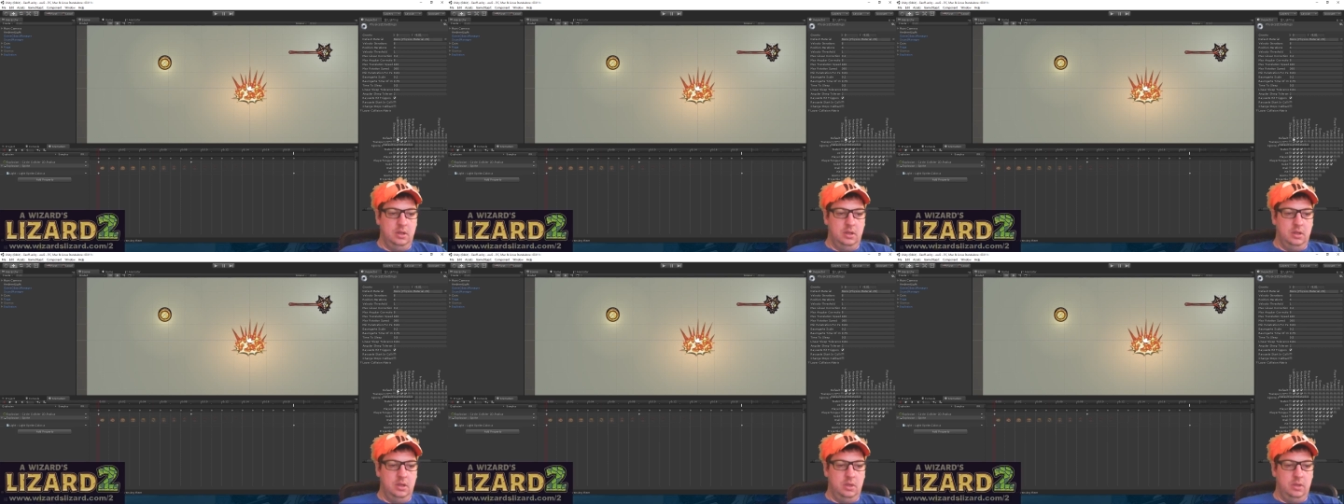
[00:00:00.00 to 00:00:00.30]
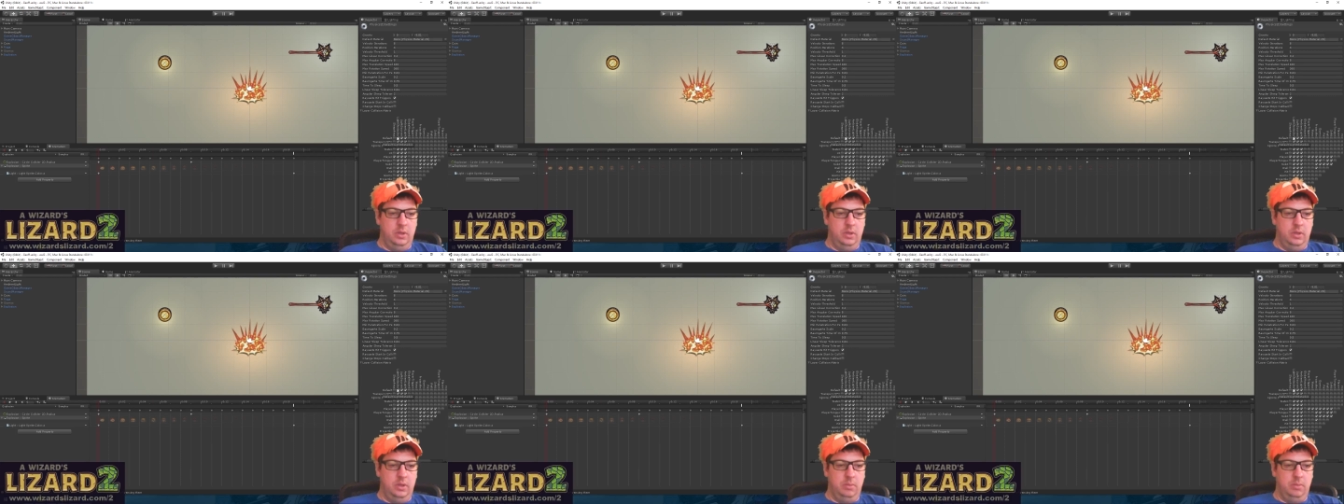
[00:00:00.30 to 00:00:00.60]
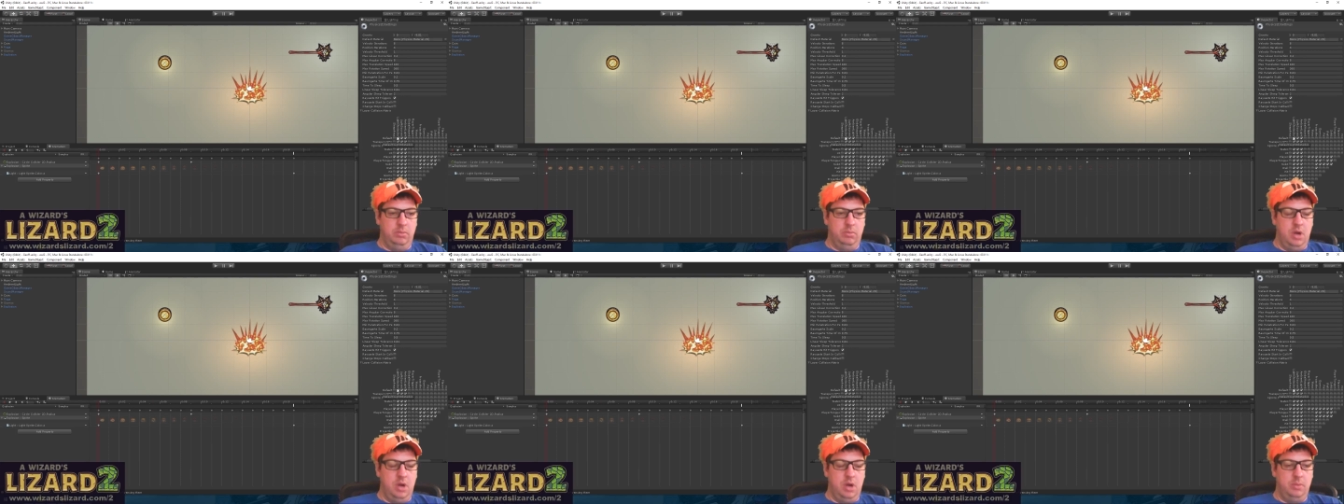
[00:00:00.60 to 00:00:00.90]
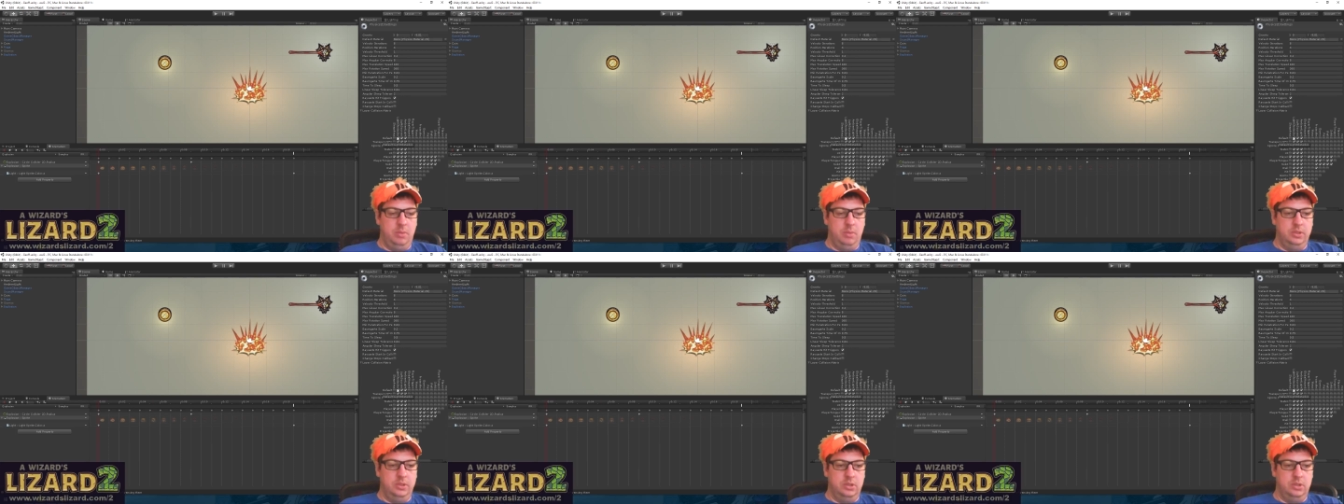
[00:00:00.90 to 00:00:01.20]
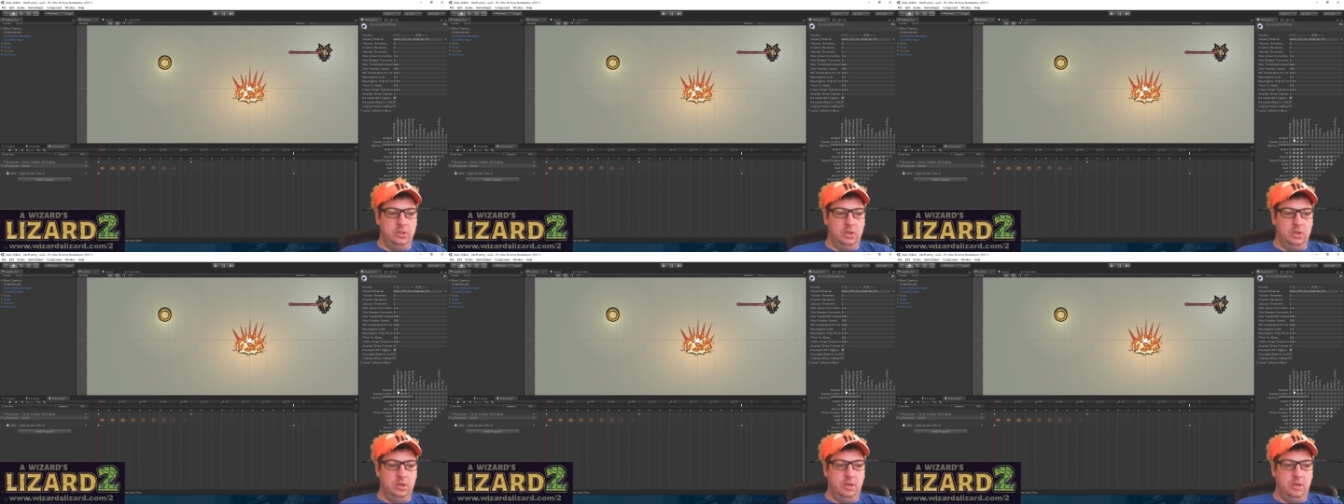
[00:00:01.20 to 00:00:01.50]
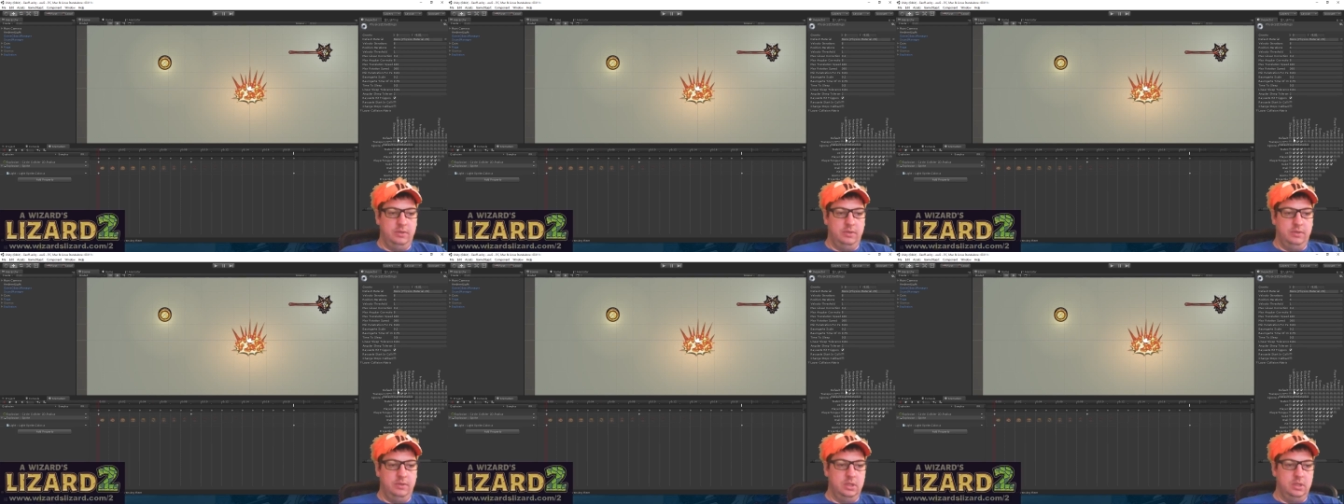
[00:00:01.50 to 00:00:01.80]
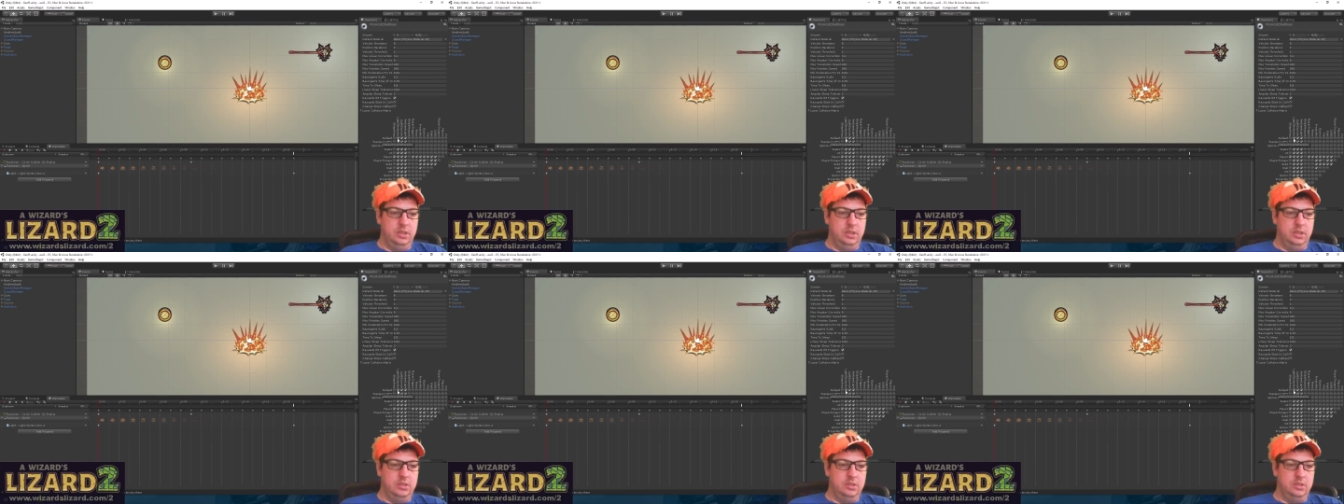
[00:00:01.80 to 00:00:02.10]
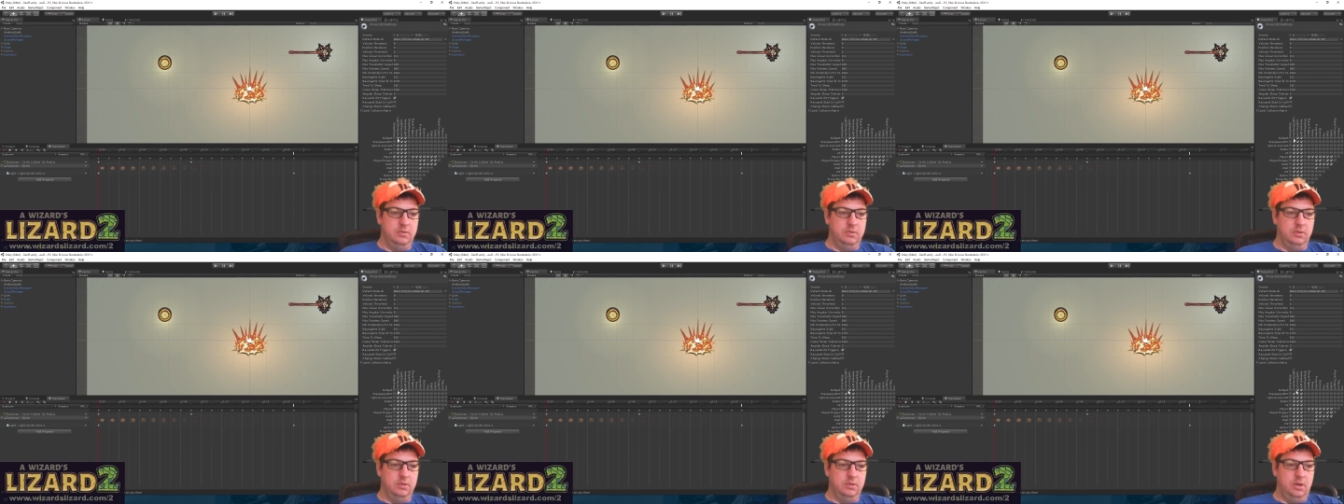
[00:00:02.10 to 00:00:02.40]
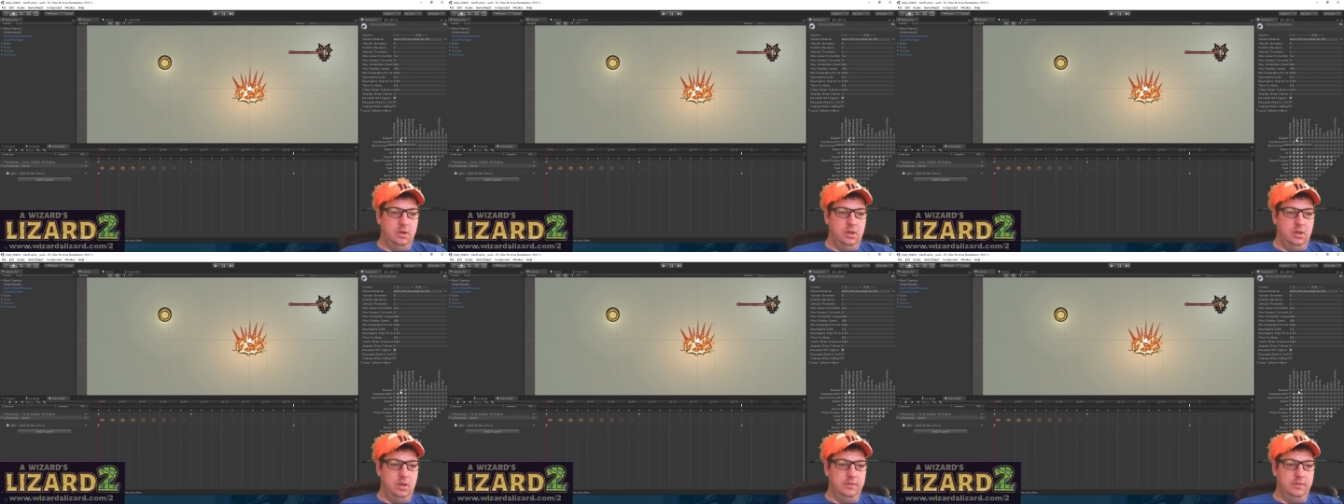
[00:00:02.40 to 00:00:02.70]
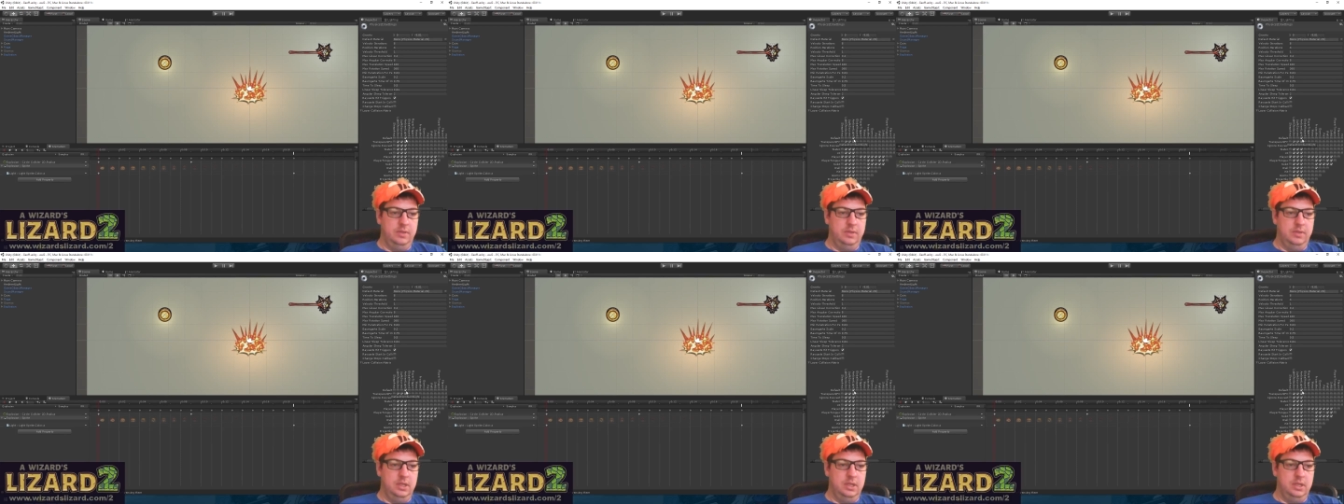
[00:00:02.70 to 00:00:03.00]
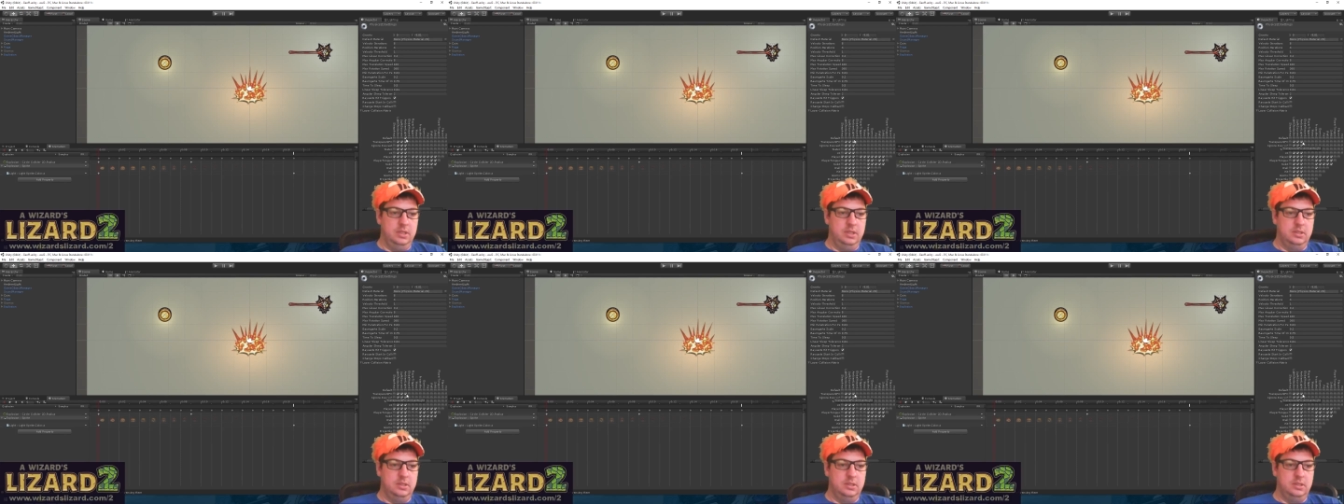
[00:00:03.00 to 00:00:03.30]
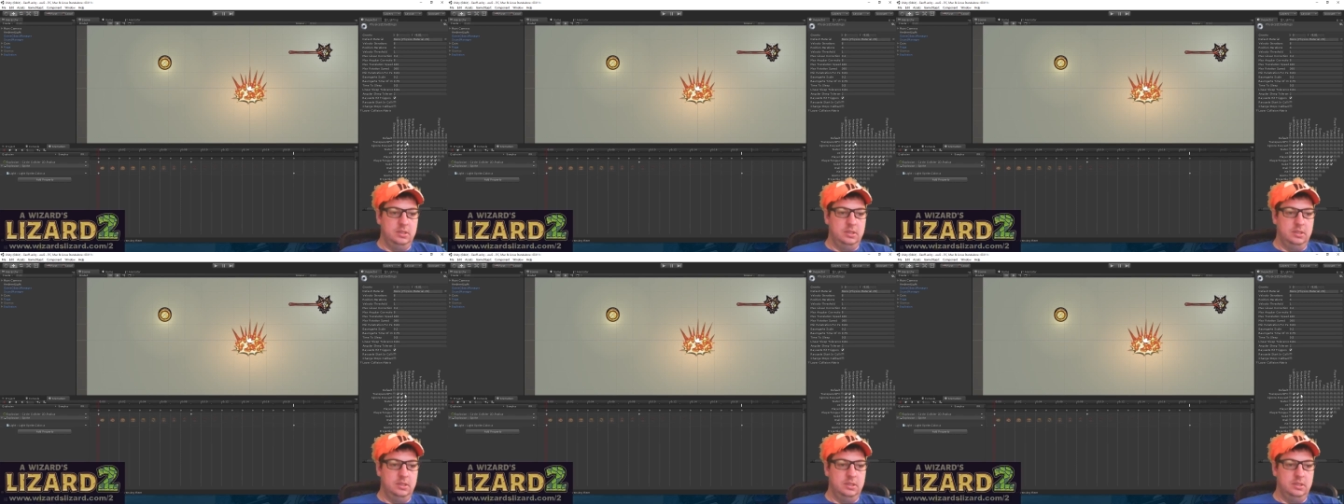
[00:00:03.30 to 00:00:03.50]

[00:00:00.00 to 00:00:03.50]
We can probably turn off collision for all of these.